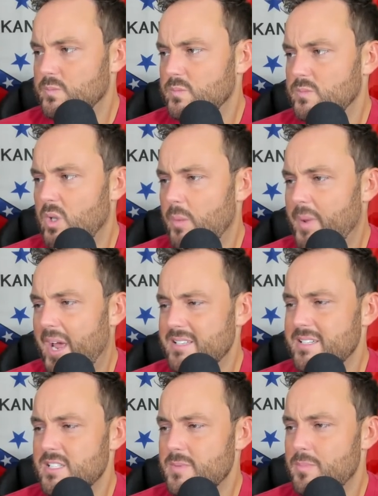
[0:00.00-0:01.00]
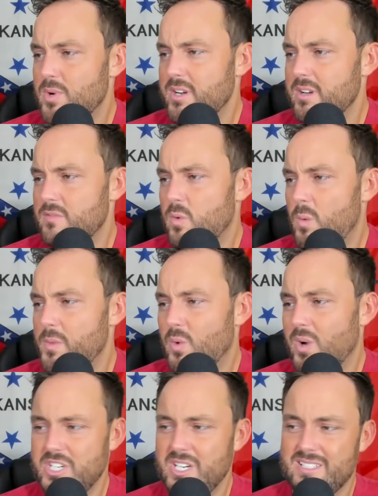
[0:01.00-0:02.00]
The passing has been pretty good for him. The
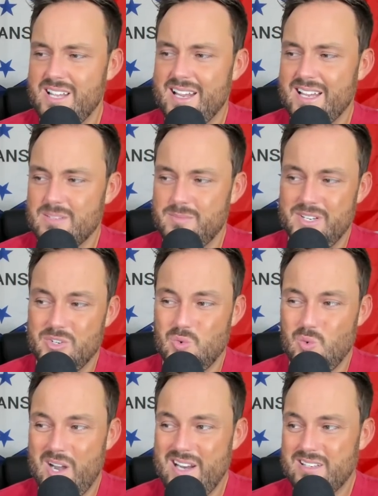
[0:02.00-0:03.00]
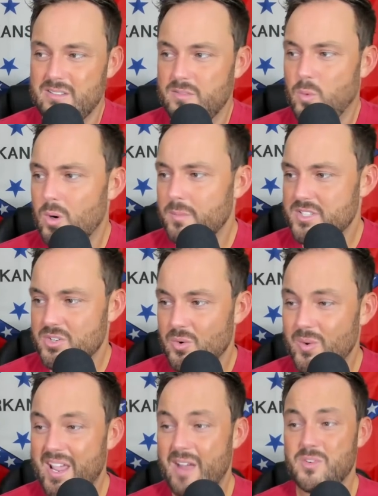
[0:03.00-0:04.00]
rushing attack hasn't been great for him because they're
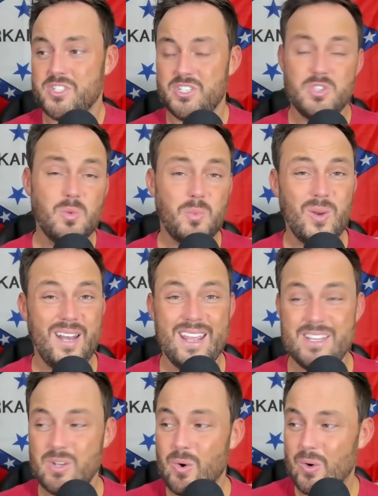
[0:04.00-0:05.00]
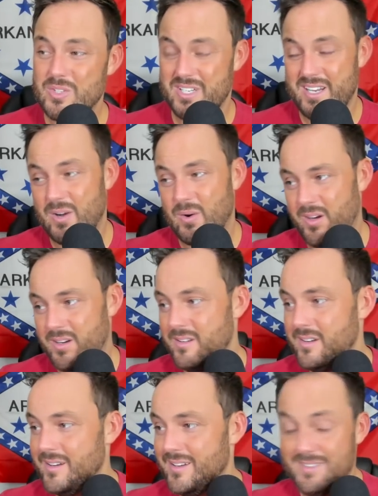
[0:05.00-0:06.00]
only averaging 2.8 yards a carry.
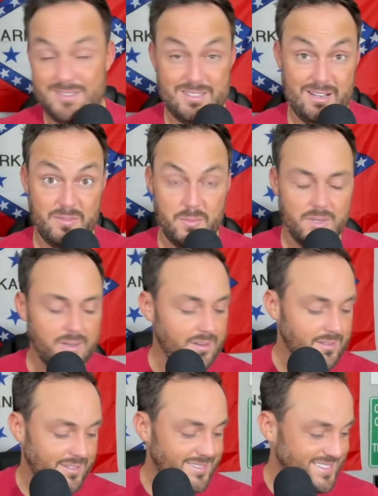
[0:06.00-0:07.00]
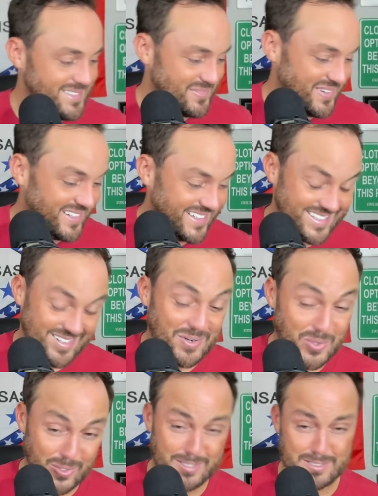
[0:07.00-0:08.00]
Sound familiar? I feel like it's like
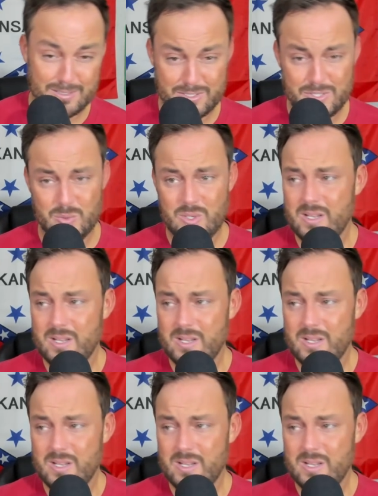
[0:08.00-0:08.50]
Arkansas, too.